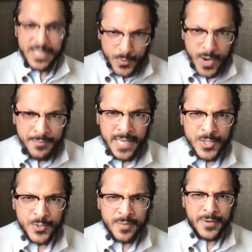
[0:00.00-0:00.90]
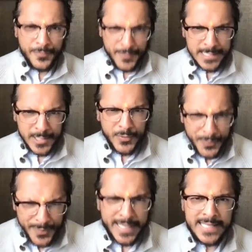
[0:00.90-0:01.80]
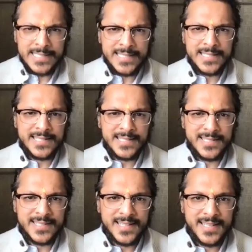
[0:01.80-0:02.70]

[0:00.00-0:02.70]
Is Rameshram a physical place?